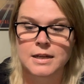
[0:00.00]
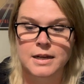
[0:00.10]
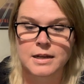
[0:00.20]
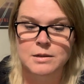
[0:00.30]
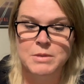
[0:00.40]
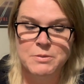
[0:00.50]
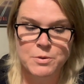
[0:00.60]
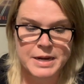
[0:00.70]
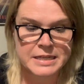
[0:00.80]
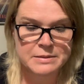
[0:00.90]
Um, I'm a
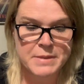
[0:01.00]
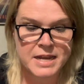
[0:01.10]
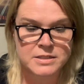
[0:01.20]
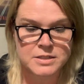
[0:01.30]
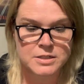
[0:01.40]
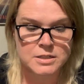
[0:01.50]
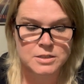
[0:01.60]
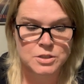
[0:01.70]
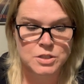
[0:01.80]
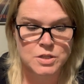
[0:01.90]
Reiki
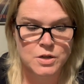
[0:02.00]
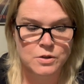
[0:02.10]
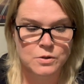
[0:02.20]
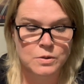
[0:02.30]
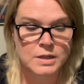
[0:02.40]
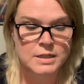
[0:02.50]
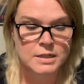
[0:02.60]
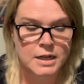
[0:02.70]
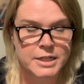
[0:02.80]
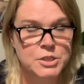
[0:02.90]
master, so
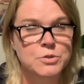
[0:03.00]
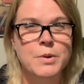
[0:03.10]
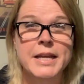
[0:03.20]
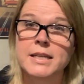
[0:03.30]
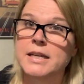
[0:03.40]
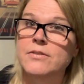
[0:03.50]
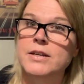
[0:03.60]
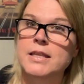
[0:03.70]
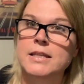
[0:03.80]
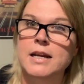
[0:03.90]
I do Reiki
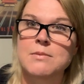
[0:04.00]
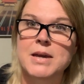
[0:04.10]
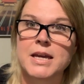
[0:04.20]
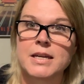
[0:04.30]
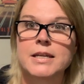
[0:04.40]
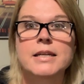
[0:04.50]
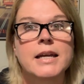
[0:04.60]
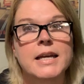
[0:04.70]
everything that I make,